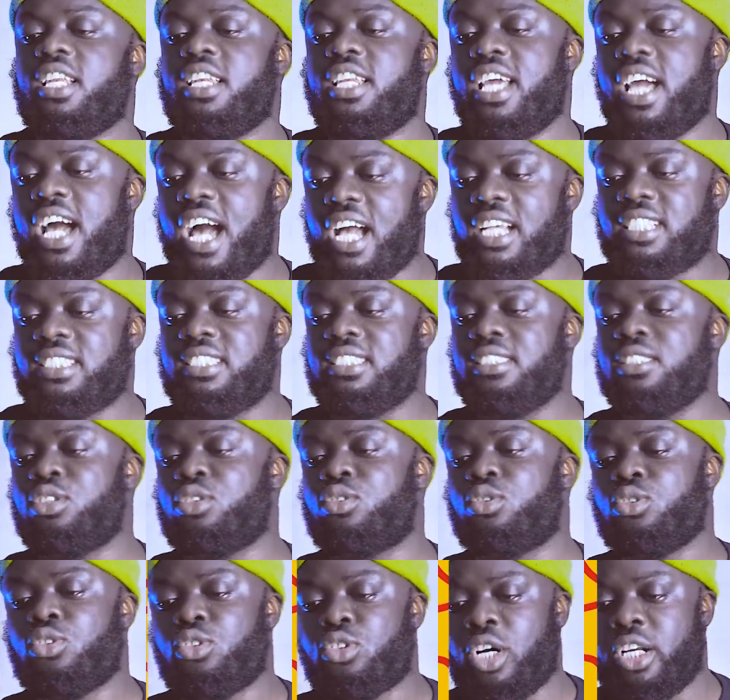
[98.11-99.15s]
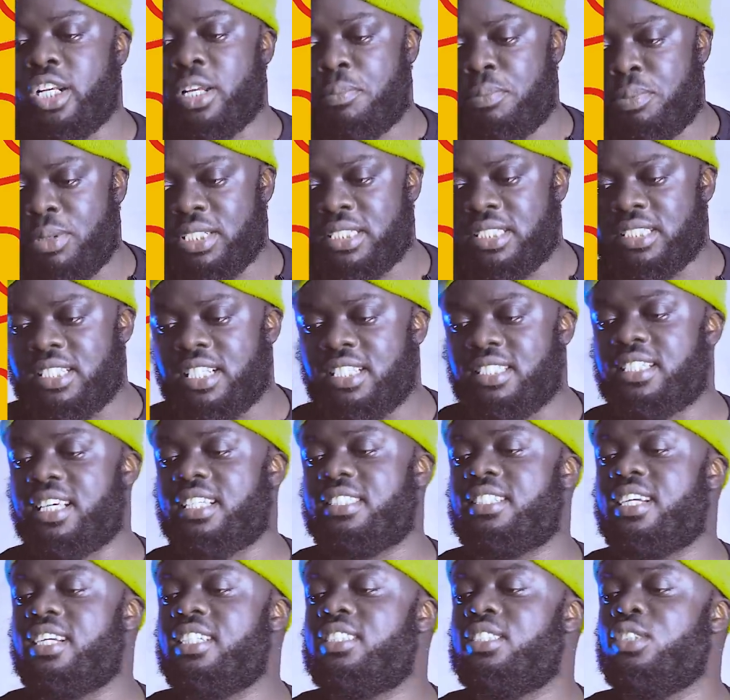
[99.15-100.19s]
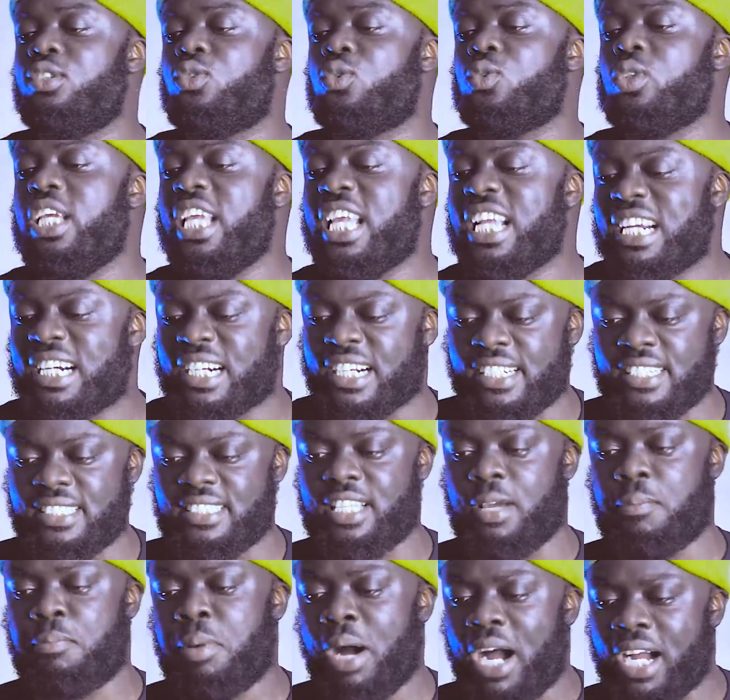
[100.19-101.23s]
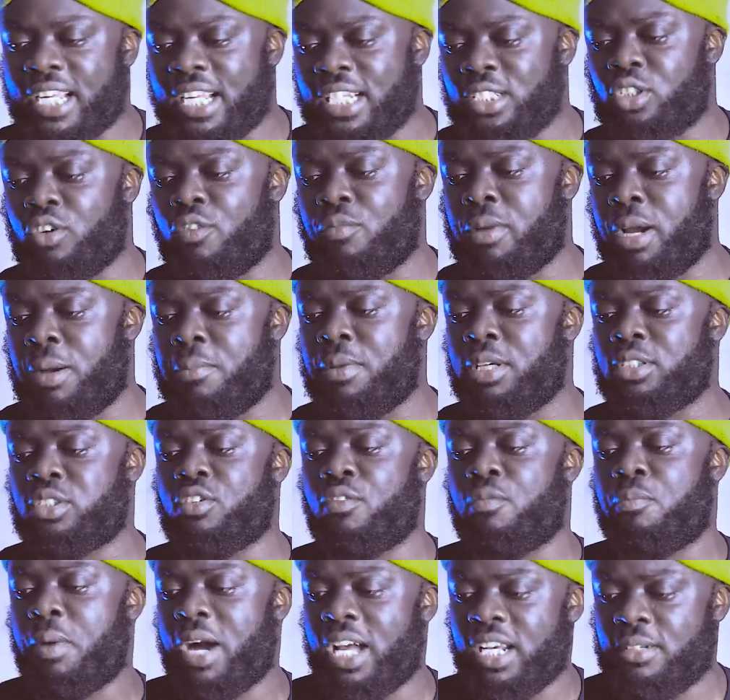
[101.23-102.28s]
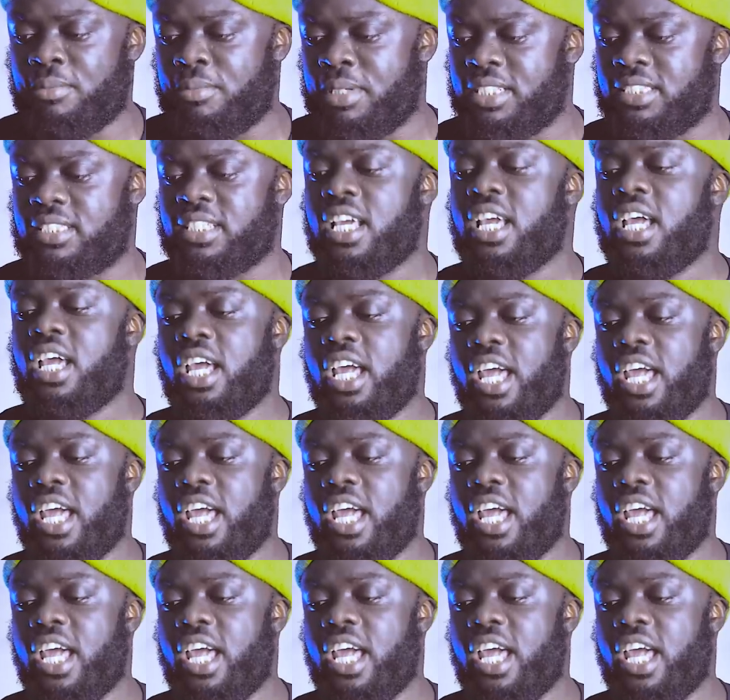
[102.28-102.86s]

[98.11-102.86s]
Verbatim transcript: The action is to draw the president's attention to increase the package of members of parliament,